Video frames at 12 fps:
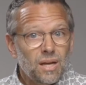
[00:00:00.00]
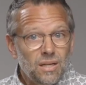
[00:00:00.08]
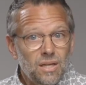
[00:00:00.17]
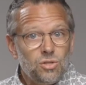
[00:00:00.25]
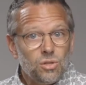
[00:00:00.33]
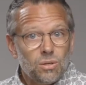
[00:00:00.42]
I
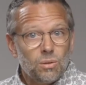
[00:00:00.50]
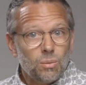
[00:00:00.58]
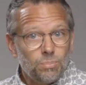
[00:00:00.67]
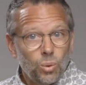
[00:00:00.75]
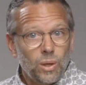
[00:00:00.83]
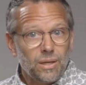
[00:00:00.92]
need you to
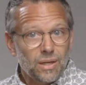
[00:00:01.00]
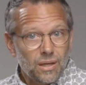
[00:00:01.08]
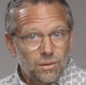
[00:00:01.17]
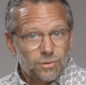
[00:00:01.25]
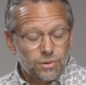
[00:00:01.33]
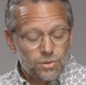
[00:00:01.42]
appoint
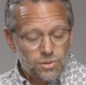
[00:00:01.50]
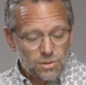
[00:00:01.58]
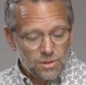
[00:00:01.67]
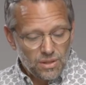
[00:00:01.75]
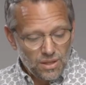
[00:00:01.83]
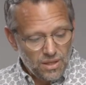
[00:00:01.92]
elders
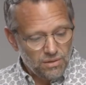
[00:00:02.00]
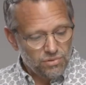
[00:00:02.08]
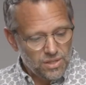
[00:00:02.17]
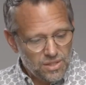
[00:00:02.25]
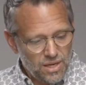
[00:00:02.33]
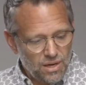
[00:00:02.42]
in
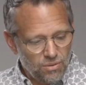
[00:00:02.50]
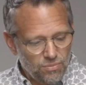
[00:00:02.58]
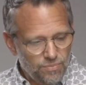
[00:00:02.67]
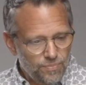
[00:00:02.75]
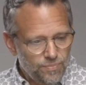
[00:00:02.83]
every town."